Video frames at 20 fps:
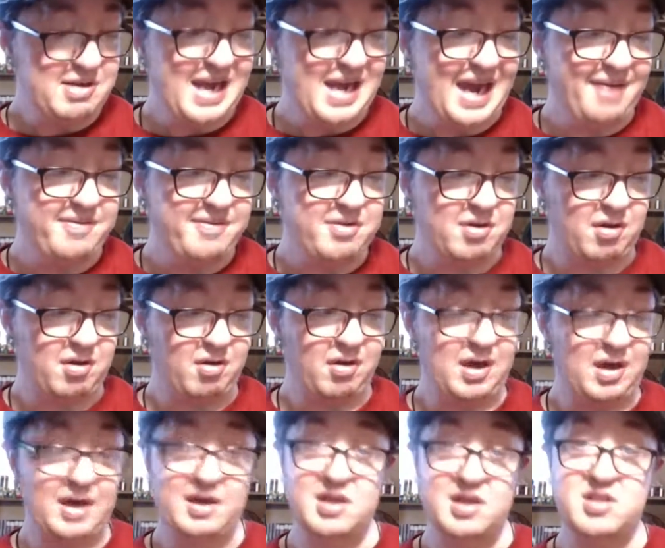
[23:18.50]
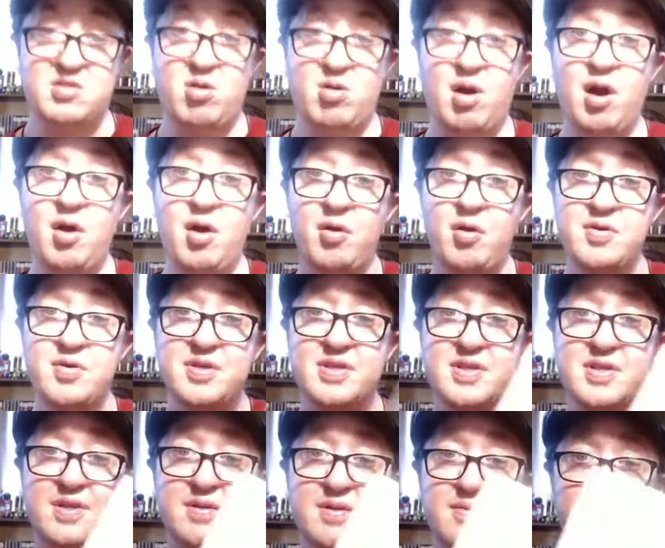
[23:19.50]
and you have your
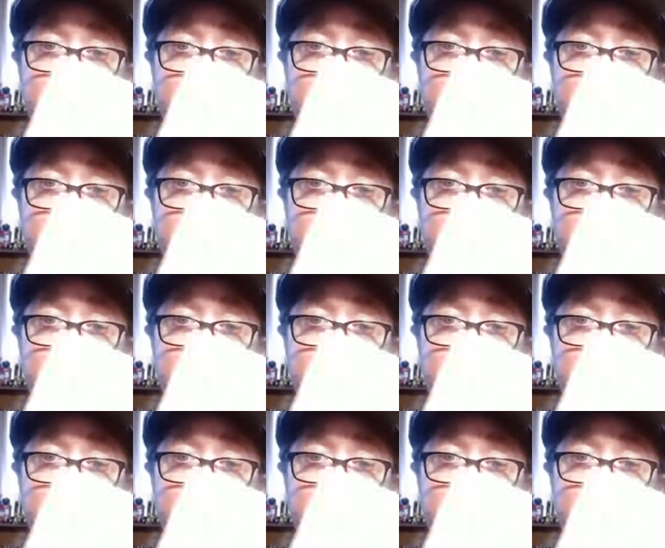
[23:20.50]
controls.